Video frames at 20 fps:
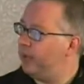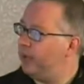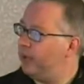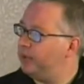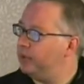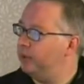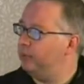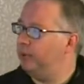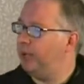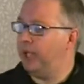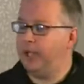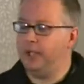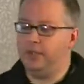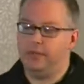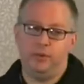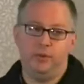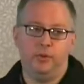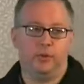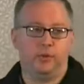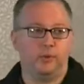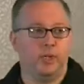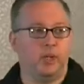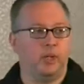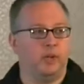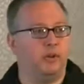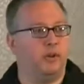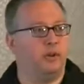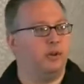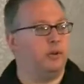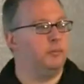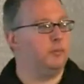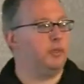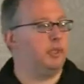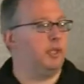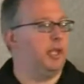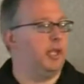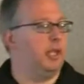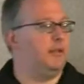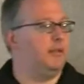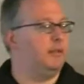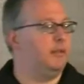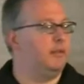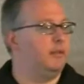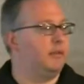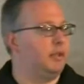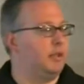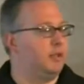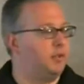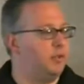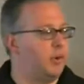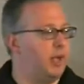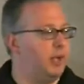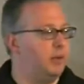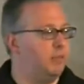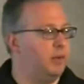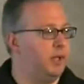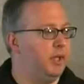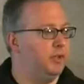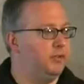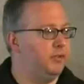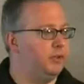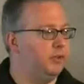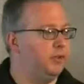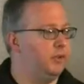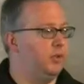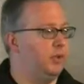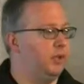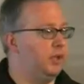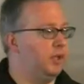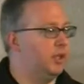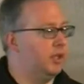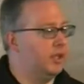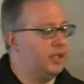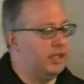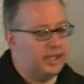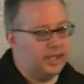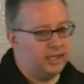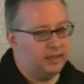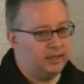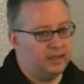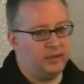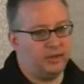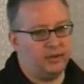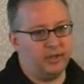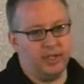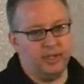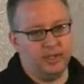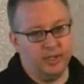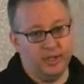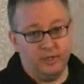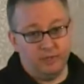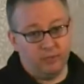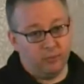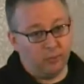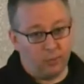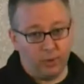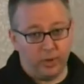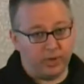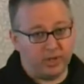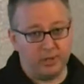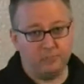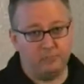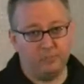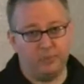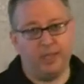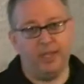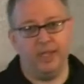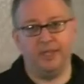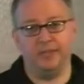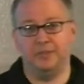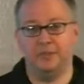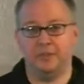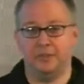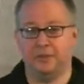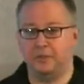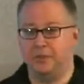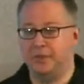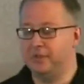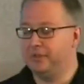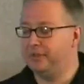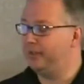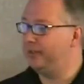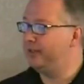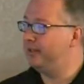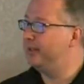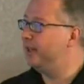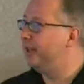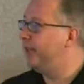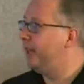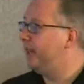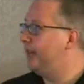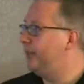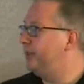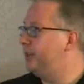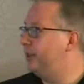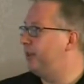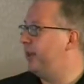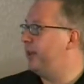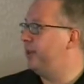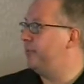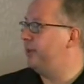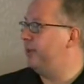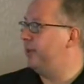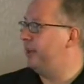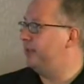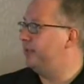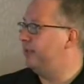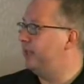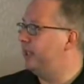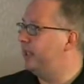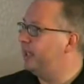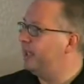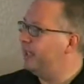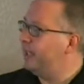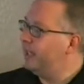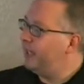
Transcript: We're also planning two to 300 homes in that Scranton Peninsula, so you could literally live, work, and play and do your research on Scranton Peninsula.